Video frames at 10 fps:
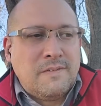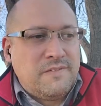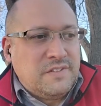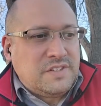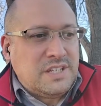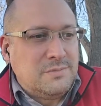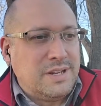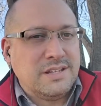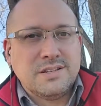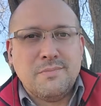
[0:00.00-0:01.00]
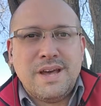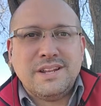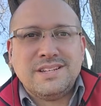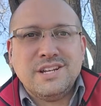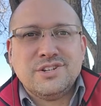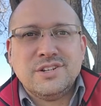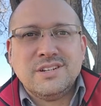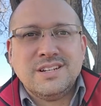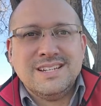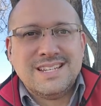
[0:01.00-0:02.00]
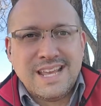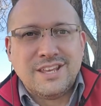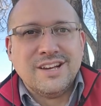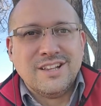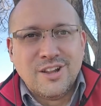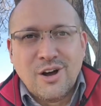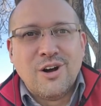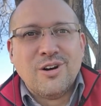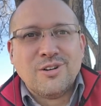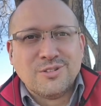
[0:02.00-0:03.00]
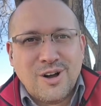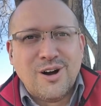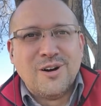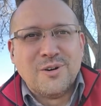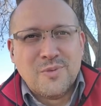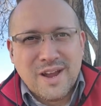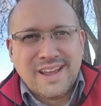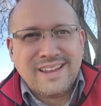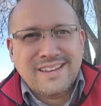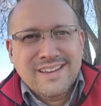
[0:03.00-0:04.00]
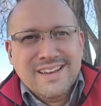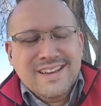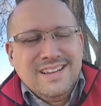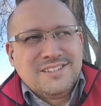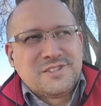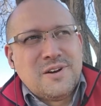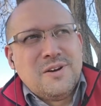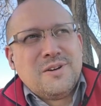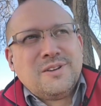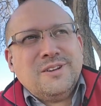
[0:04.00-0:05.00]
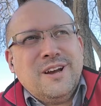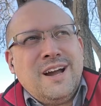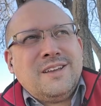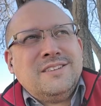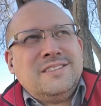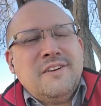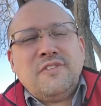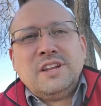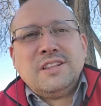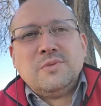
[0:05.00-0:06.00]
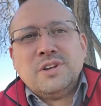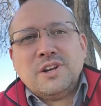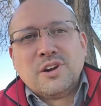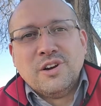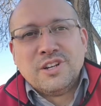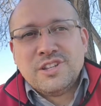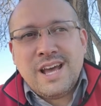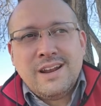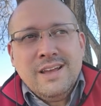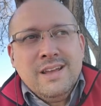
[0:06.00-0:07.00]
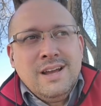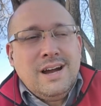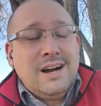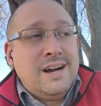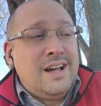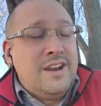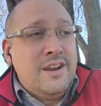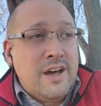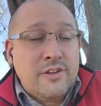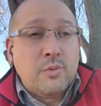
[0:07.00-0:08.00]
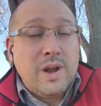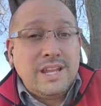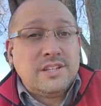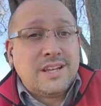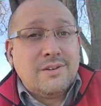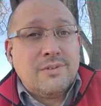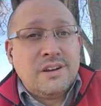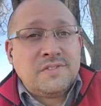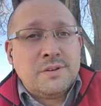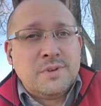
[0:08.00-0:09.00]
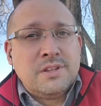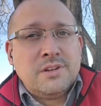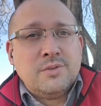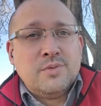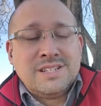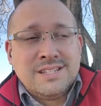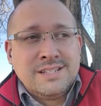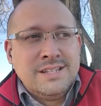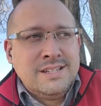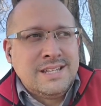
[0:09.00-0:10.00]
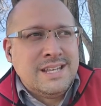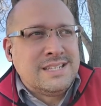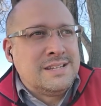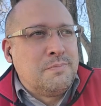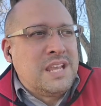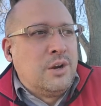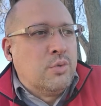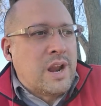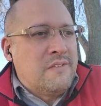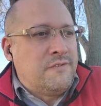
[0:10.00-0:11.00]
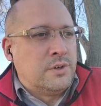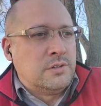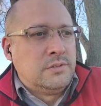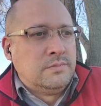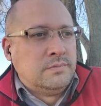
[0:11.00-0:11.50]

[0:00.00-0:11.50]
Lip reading: 15 minutes of meditation can take you a long, long way. And so I definitely would encourage that. Another way to get rid of some of the resistance is to be grateful